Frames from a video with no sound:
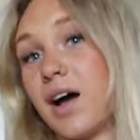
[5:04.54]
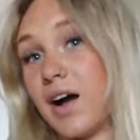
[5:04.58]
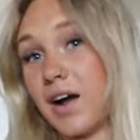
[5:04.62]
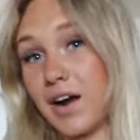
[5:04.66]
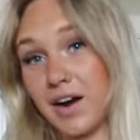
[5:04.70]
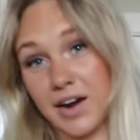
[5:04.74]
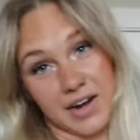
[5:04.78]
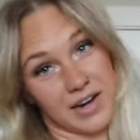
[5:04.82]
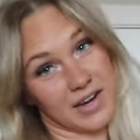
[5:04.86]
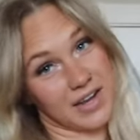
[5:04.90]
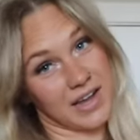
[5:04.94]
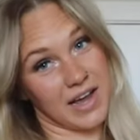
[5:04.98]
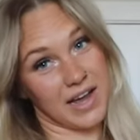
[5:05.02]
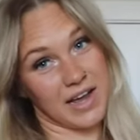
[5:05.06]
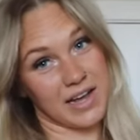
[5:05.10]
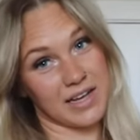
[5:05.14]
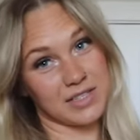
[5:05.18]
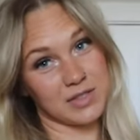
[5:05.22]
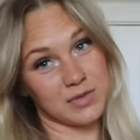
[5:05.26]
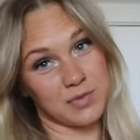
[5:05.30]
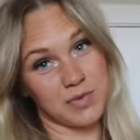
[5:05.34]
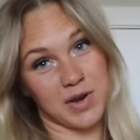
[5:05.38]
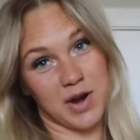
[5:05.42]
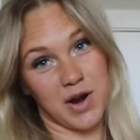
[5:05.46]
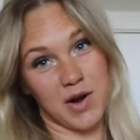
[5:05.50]
All right,
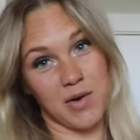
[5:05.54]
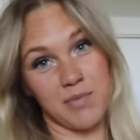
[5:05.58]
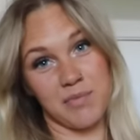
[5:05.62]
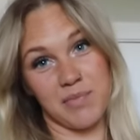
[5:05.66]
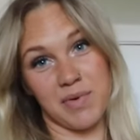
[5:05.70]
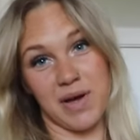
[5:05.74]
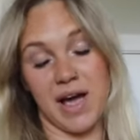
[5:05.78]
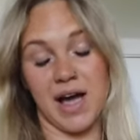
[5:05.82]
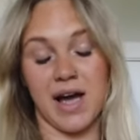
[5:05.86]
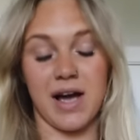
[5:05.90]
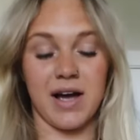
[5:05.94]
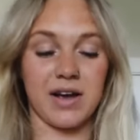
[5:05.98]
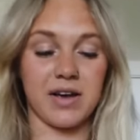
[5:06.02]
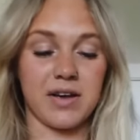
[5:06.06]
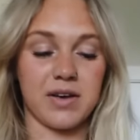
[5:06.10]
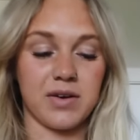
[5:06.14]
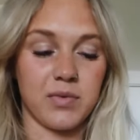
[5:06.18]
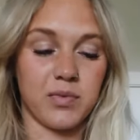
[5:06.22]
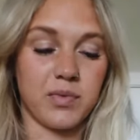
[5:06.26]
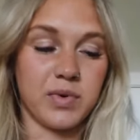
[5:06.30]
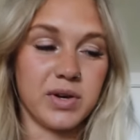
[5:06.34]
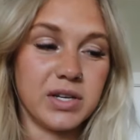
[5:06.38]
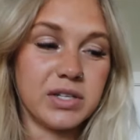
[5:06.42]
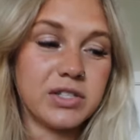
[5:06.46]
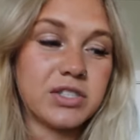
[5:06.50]
guys, we are back.
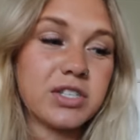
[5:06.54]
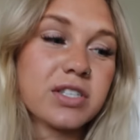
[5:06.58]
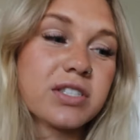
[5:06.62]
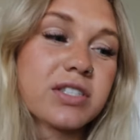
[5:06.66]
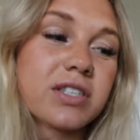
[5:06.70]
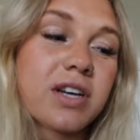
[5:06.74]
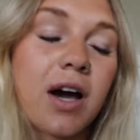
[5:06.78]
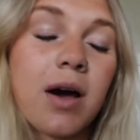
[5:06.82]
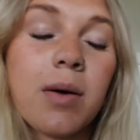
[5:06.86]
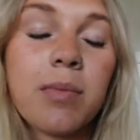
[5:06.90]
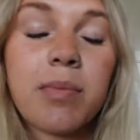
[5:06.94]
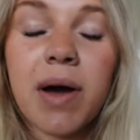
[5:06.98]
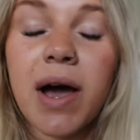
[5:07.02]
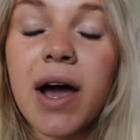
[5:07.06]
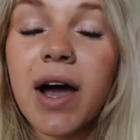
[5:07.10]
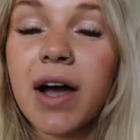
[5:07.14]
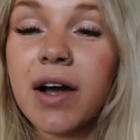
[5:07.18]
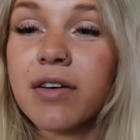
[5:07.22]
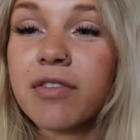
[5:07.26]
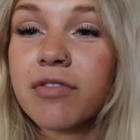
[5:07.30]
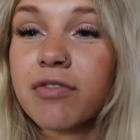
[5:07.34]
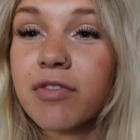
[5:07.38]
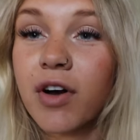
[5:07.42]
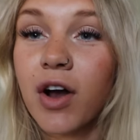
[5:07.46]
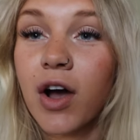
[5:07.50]
We just got
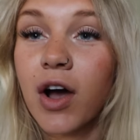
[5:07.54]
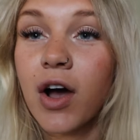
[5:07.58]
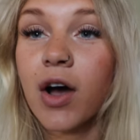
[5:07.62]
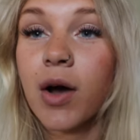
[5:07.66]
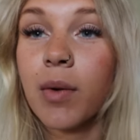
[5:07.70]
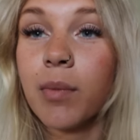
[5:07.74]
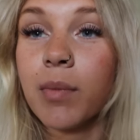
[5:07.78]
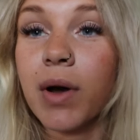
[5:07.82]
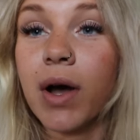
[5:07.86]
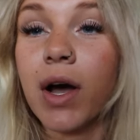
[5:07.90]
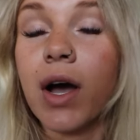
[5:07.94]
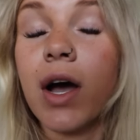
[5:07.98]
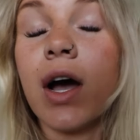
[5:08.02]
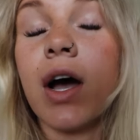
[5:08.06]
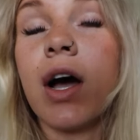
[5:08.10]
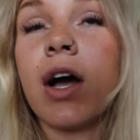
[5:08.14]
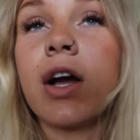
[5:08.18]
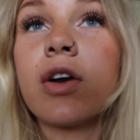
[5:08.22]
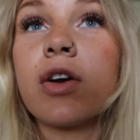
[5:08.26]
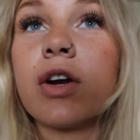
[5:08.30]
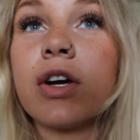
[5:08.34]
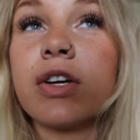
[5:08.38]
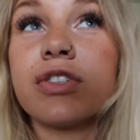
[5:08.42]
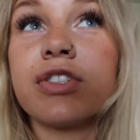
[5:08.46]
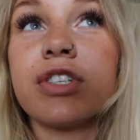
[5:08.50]
back from
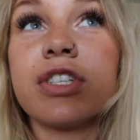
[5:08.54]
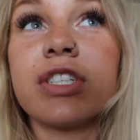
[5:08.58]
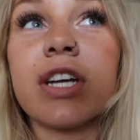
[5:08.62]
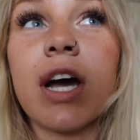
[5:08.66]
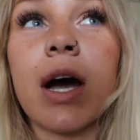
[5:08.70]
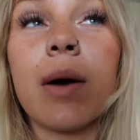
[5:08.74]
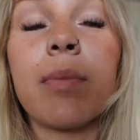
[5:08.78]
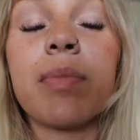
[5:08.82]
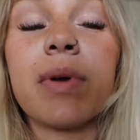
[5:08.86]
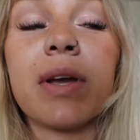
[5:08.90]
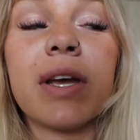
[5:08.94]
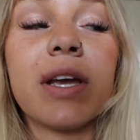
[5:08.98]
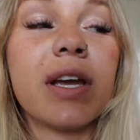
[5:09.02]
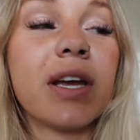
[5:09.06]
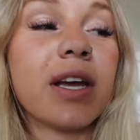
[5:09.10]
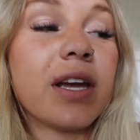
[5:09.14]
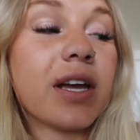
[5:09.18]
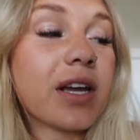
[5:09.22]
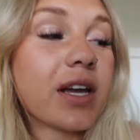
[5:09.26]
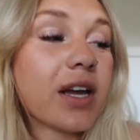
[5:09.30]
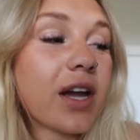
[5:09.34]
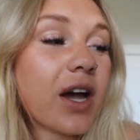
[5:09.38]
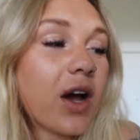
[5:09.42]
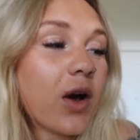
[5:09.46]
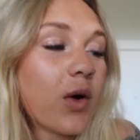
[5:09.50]
grocery
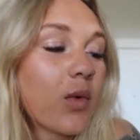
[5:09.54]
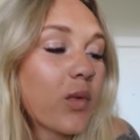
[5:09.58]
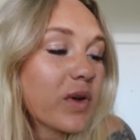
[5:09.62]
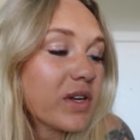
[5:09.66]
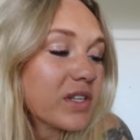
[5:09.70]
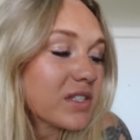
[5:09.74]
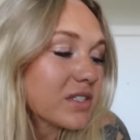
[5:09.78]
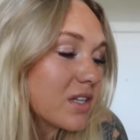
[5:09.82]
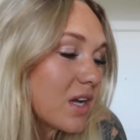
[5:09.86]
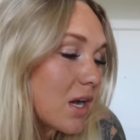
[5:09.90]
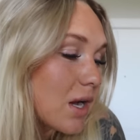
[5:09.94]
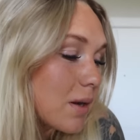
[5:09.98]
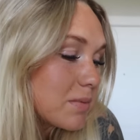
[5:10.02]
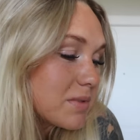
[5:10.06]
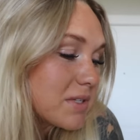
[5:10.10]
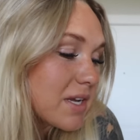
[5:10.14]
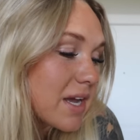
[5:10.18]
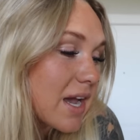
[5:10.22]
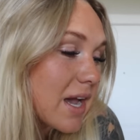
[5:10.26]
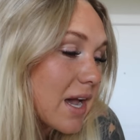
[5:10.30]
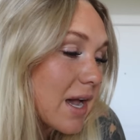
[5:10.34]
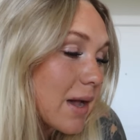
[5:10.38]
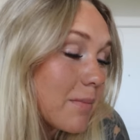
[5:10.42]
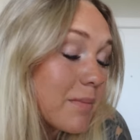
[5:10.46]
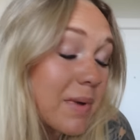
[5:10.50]
shopping. We stopped
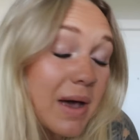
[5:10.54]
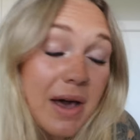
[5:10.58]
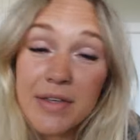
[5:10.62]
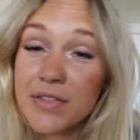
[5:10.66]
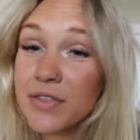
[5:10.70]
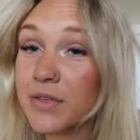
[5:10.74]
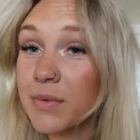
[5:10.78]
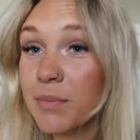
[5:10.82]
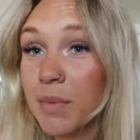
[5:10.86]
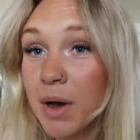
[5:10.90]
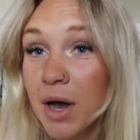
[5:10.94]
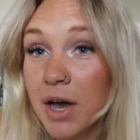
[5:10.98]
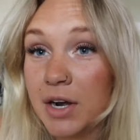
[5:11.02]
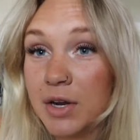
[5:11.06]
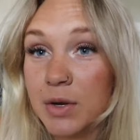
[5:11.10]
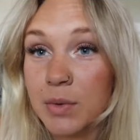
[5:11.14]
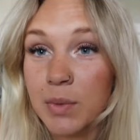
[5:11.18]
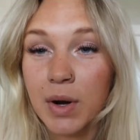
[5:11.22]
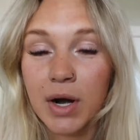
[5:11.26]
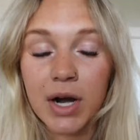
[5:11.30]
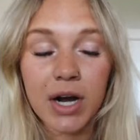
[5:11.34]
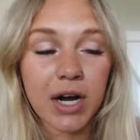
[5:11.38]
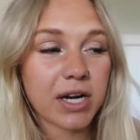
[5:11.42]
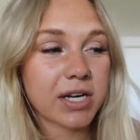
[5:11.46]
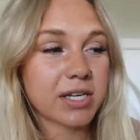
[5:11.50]
at Bath and Body
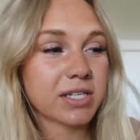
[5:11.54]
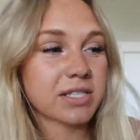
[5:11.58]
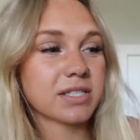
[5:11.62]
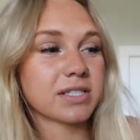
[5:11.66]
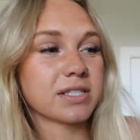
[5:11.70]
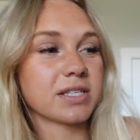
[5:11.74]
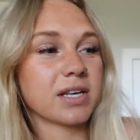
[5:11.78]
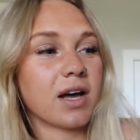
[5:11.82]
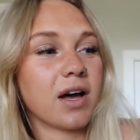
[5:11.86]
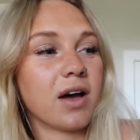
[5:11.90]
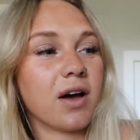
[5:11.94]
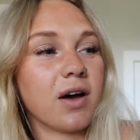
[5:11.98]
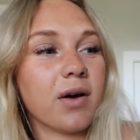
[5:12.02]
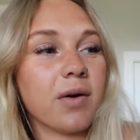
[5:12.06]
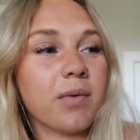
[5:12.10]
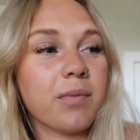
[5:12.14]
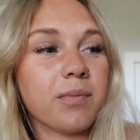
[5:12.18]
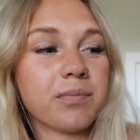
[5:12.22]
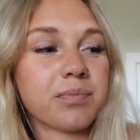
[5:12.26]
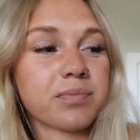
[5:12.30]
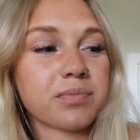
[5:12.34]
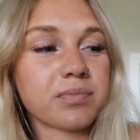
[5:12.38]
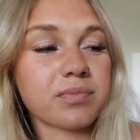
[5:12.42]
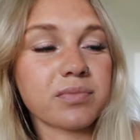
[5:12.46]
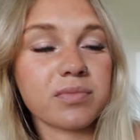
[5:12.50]
Works. Um,
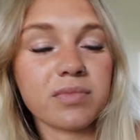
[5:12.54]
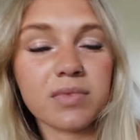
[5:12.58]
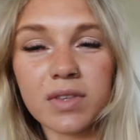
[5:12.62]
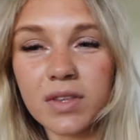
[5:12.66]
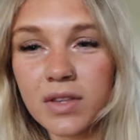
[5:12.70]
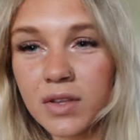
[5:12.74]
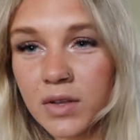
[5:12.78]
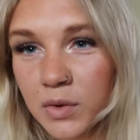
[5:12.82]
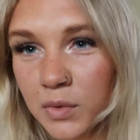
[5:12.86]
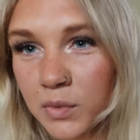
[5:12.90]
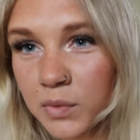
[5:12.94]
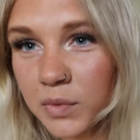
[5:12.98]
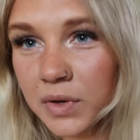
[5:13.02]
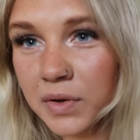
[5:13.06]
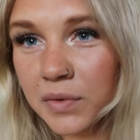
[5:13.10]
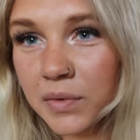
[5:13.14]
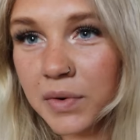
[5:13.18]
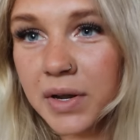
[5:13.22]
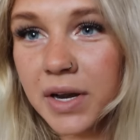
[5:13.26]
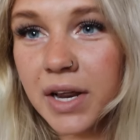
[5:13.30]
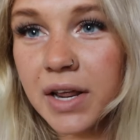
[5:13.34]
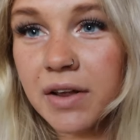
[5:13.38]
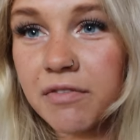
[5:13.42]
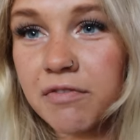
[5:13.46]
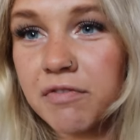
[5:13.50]
we
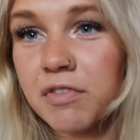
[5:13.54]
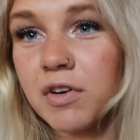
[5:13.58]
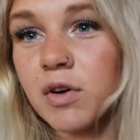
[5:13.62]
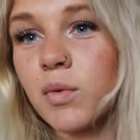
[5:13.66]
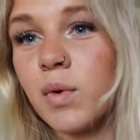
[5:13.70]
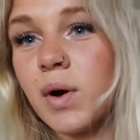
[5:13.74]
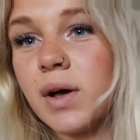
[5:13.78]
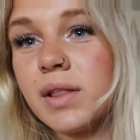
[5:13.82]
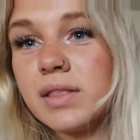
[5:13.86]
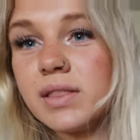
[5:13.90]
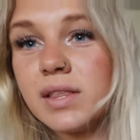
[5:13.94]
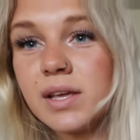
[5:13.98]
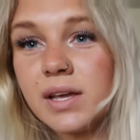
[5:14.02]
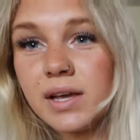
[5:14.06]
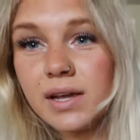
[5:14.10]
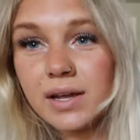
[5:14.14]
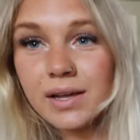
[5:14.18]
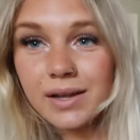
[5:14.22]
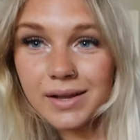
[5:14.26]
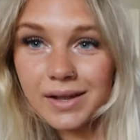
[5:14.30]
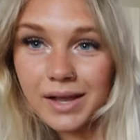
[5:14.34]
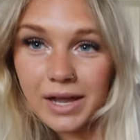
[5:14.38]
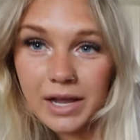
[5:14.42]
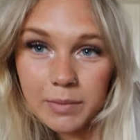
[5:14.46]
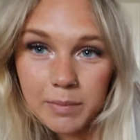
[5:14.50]
went in for one thing
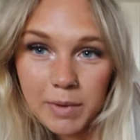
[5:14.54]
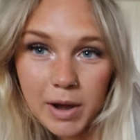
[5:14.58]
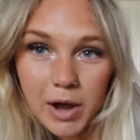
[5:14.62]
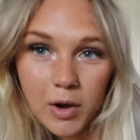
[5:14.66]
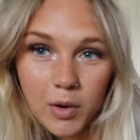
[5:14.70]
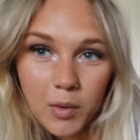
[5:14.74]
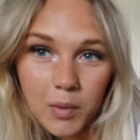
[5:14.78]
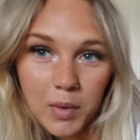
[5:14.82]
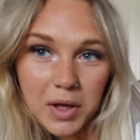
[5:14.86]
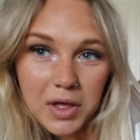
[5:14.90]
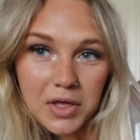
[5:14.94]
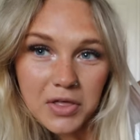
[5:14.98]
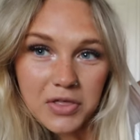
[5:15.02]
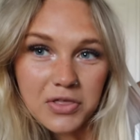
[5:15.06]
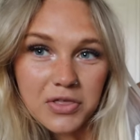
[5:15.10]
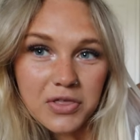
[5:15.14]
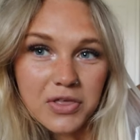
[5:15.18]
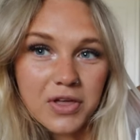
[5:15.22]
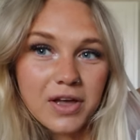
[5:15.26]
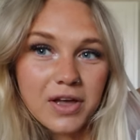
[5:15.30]
and came out with